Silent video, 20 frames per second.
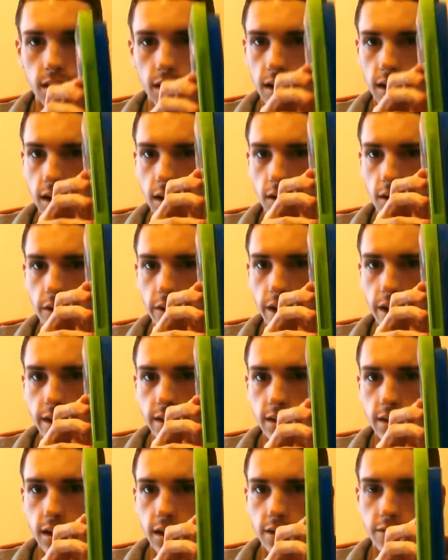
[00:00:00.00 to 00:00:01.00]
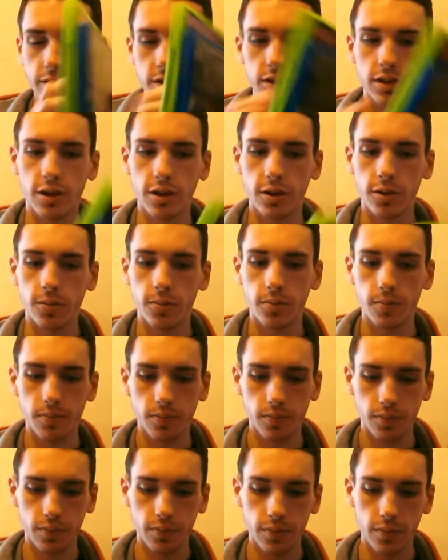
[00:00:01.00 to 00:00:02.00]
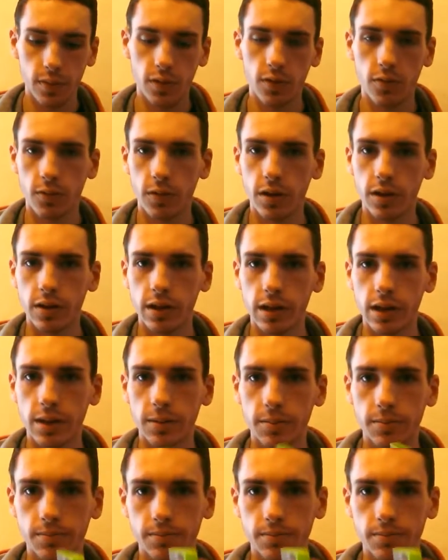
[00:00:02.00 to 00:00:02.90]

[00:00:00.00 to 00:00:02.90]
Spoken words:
and all that stuff. So really,